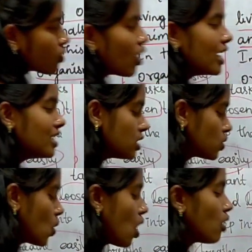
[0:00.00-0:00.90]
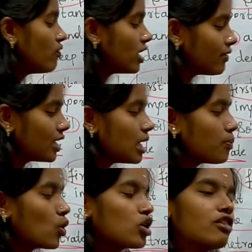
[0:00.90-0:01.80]
soil is very
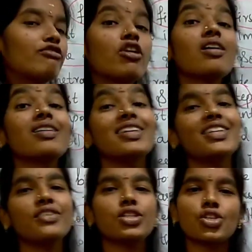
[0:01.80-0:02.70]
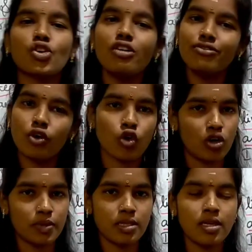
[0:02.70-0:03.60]
important for cultivation of
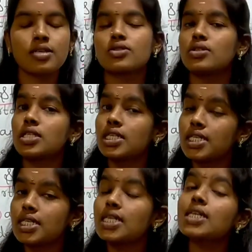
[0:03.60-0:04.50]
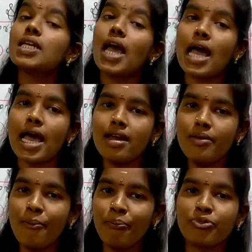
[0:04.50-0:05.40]
crops. So turning and
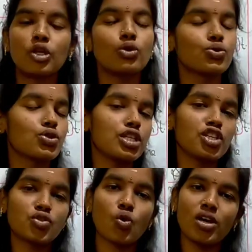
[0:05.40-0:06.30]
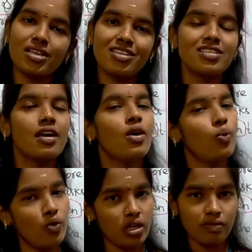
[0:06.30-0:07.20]
loosening soil is
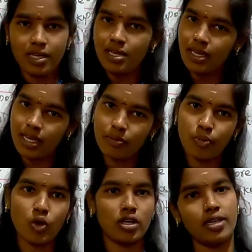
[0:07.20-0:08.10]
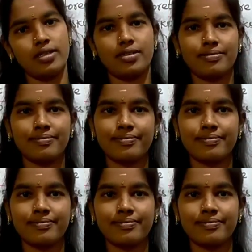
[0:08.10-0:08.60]
very important.